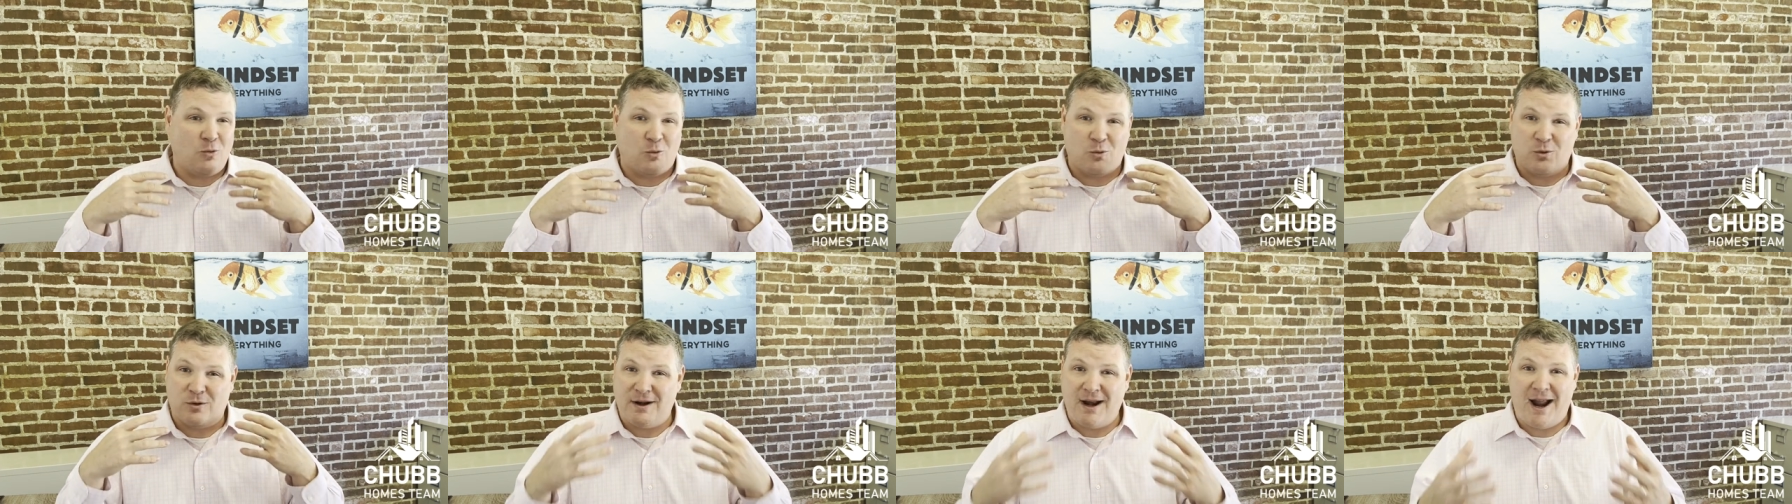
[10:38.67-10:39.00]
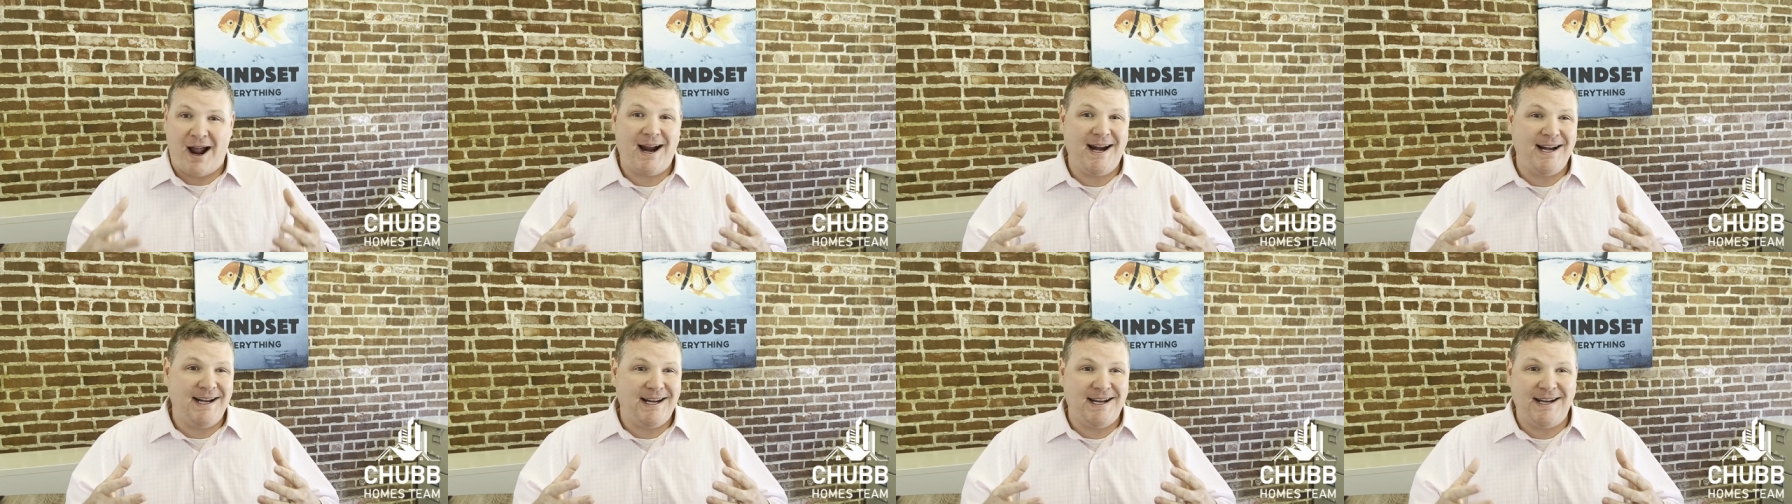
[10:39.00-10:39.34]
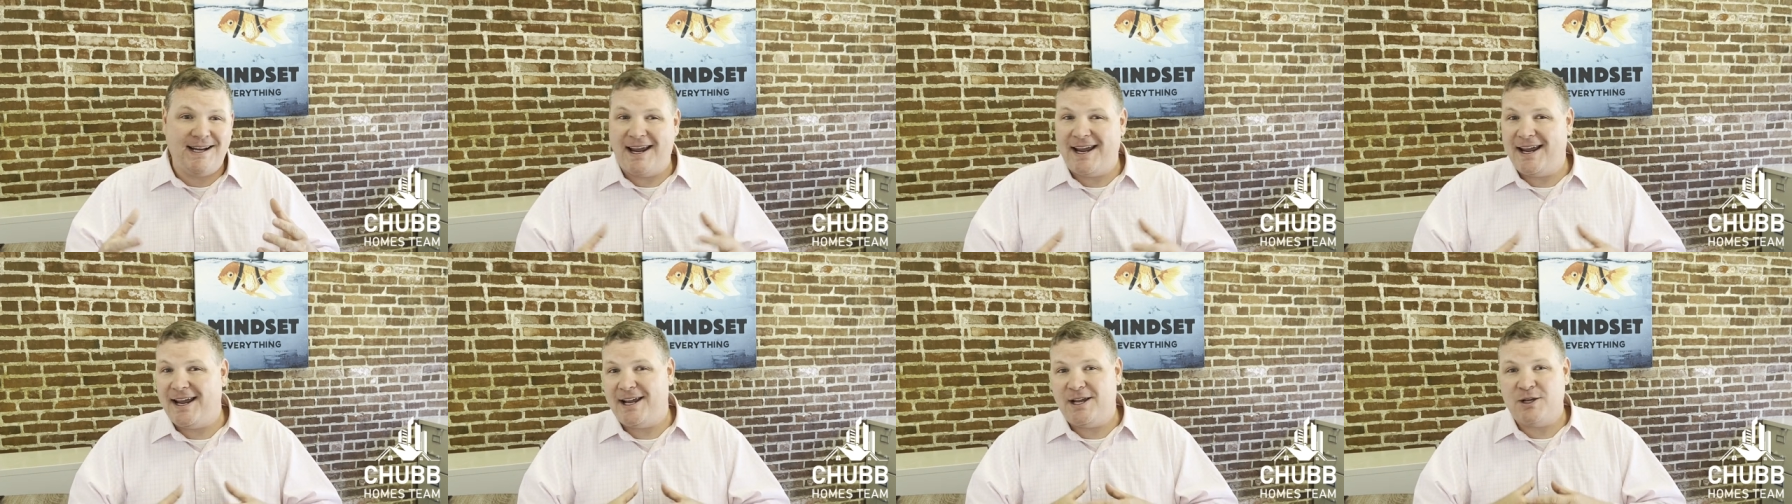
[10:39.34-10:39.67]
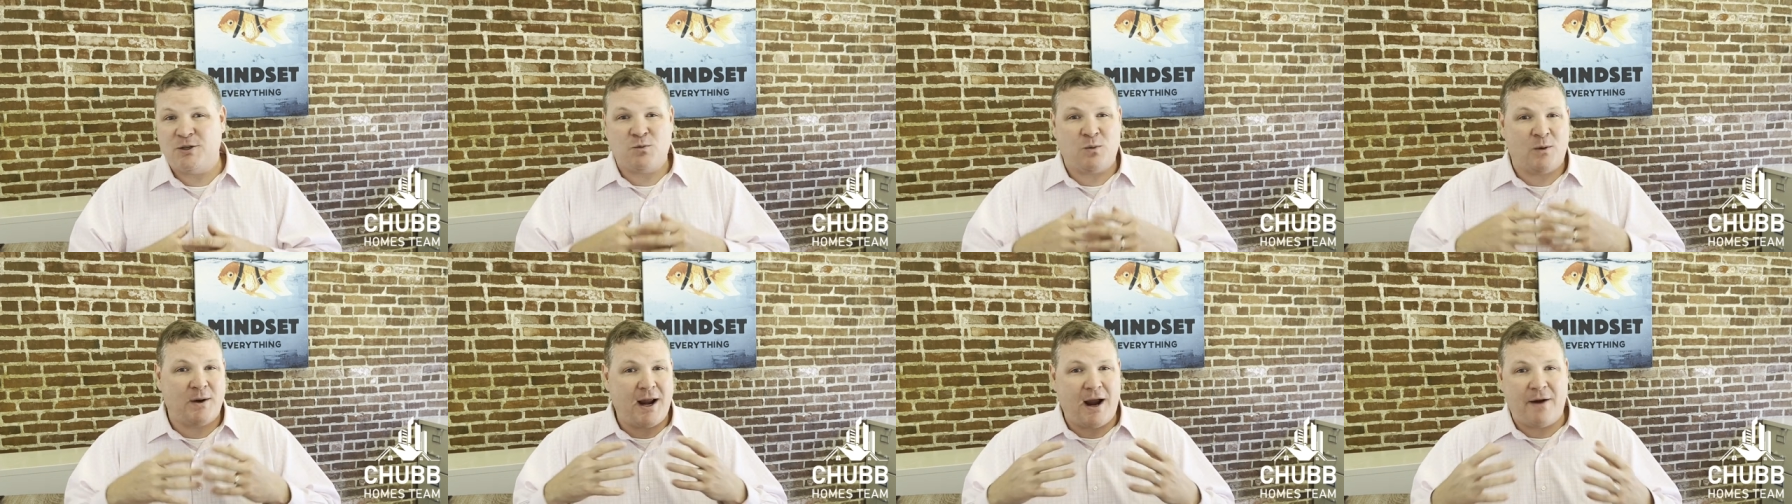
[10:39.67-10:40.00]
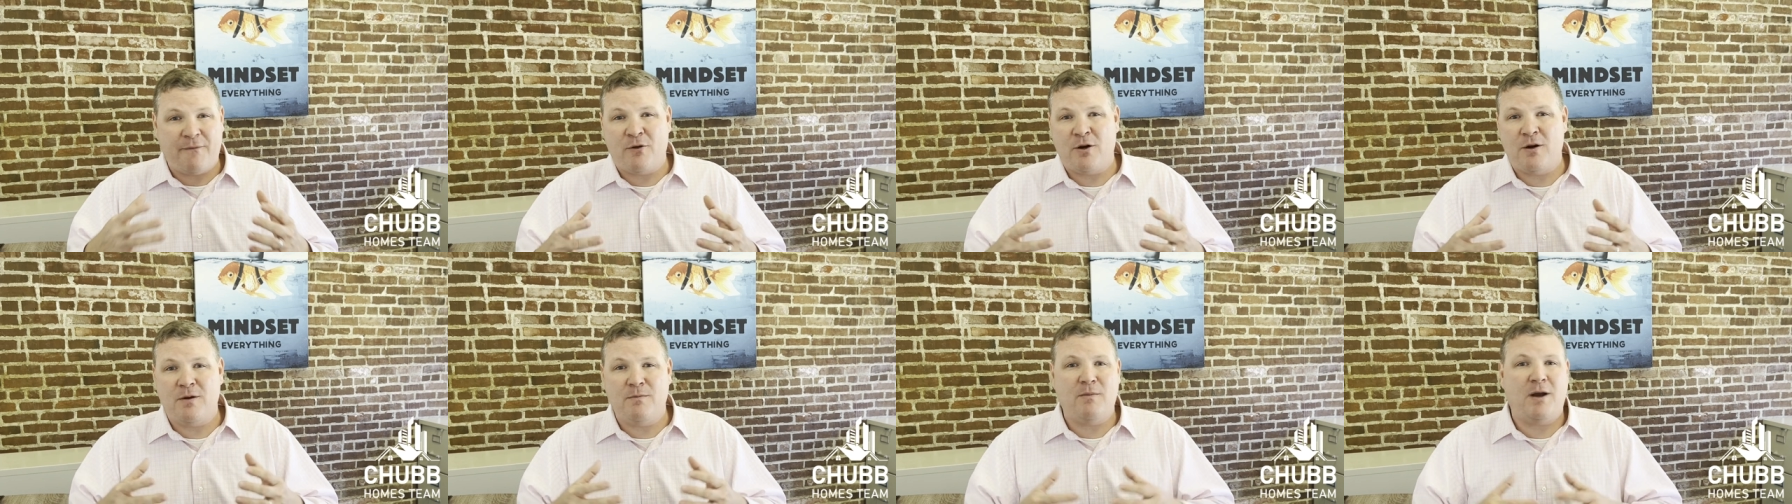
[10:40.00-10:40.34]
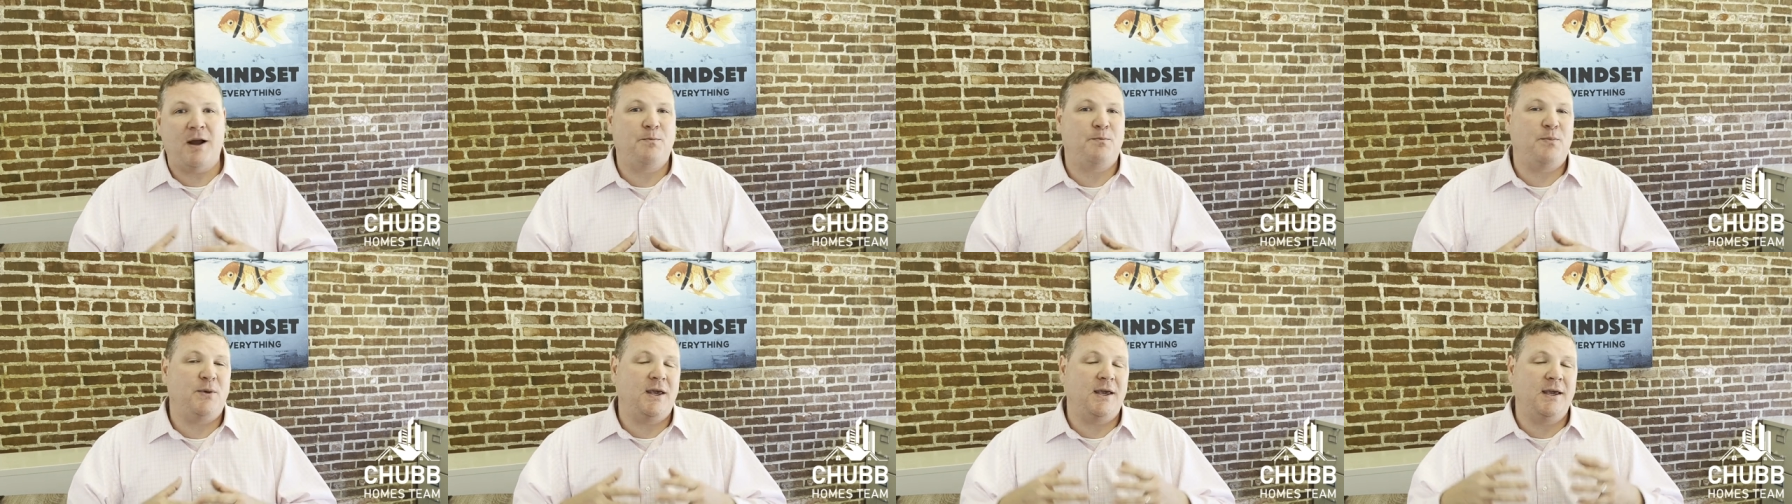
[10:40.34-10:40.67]
or 90 days, whenever it
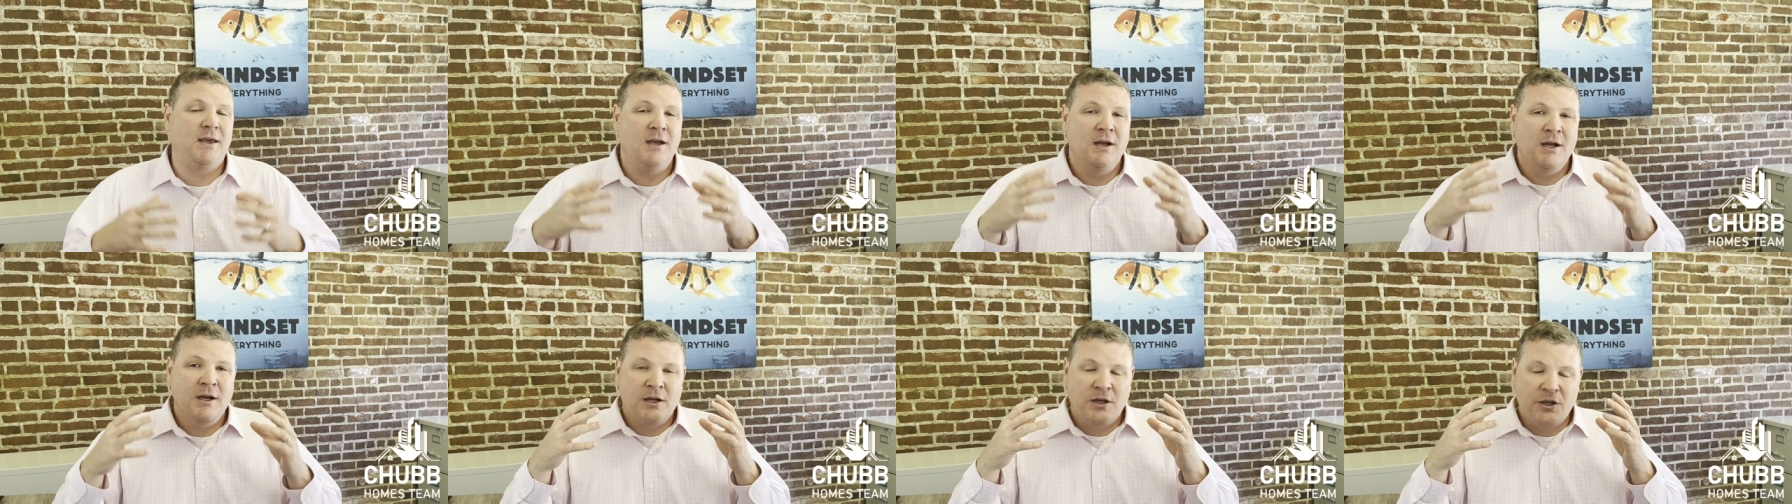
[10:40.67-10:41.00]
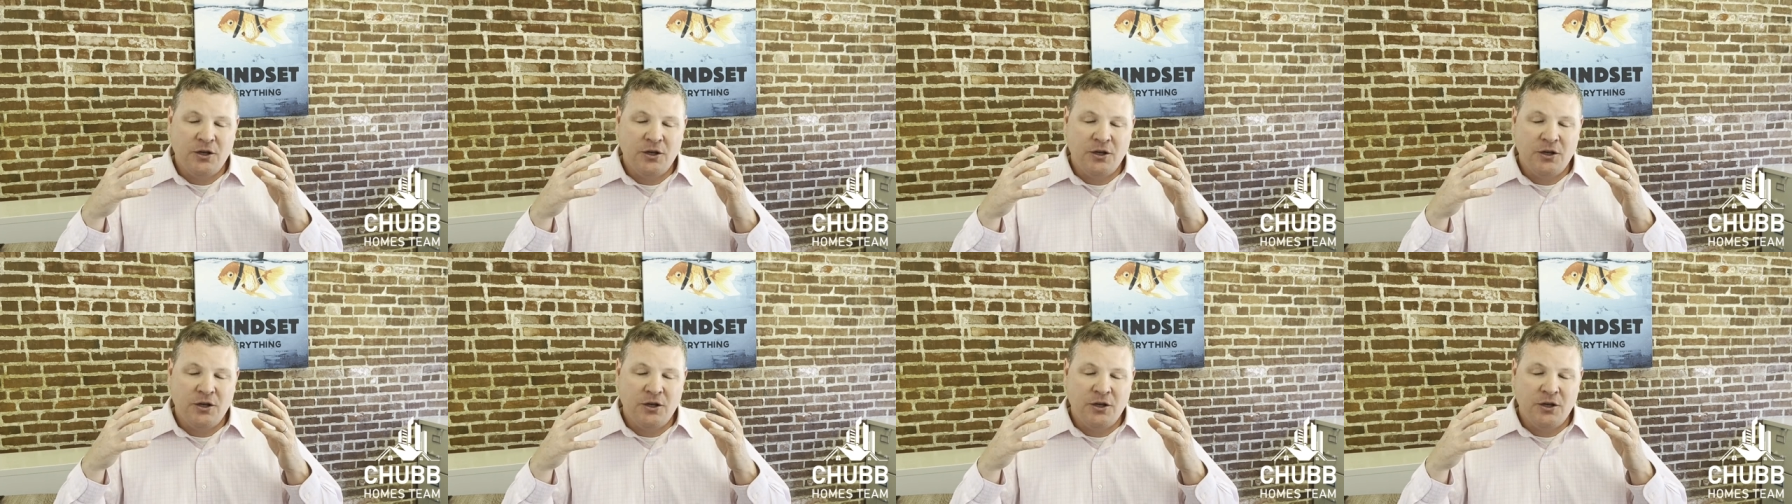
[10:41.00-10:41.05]
might be,